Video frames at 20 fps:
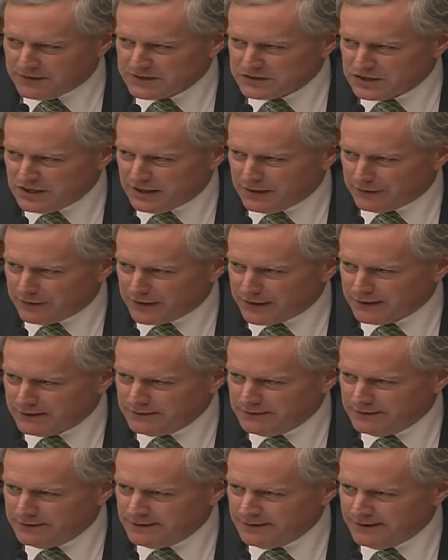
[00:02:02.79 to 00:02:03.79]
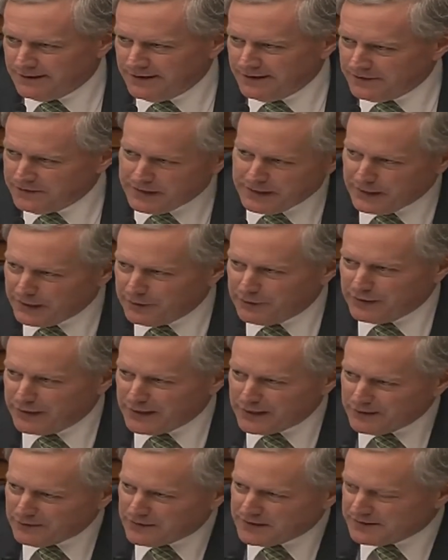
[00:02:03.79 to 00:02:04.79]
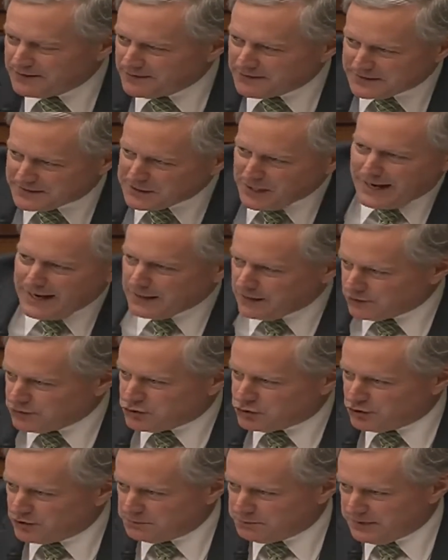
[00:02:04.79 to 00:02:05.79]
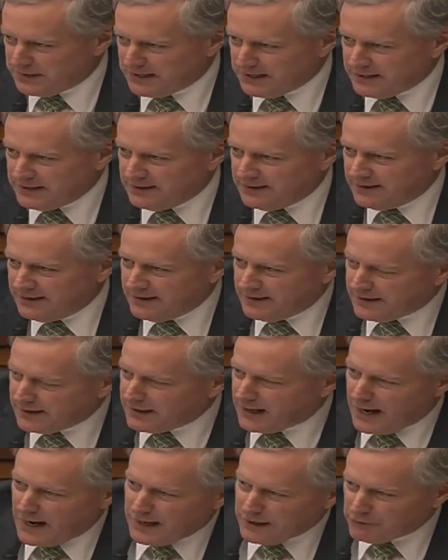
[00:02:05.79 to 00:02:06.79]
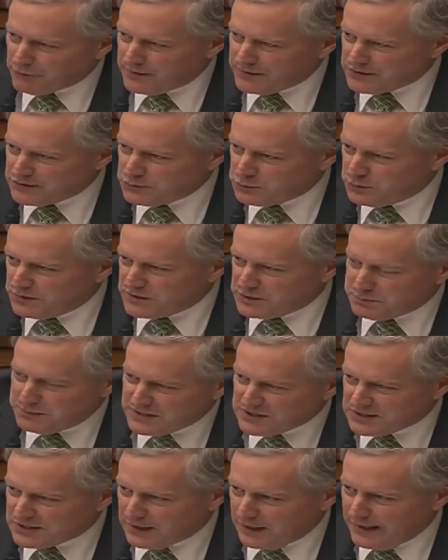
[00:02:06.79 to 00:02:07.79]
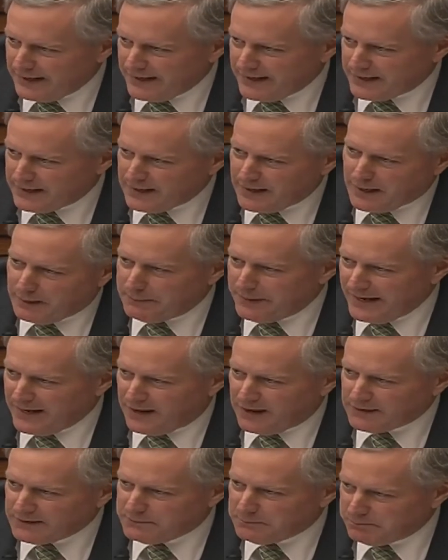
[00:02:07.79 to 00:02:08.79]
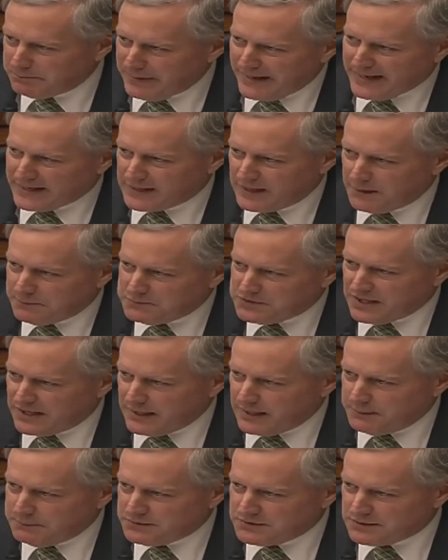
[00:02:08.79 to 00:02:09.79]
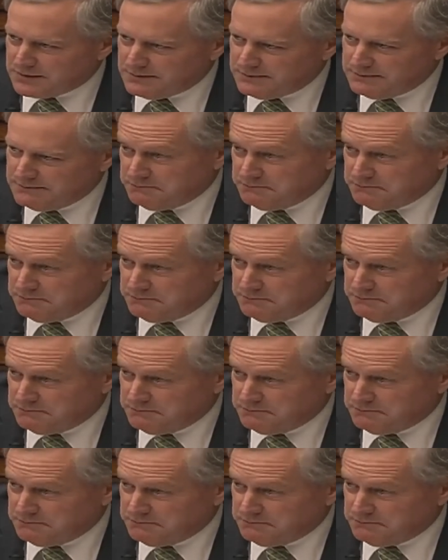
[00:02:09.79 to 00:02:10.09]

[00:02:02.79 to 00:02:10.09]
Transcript: this hearing, the title should be, Congress was misled about backup tapes.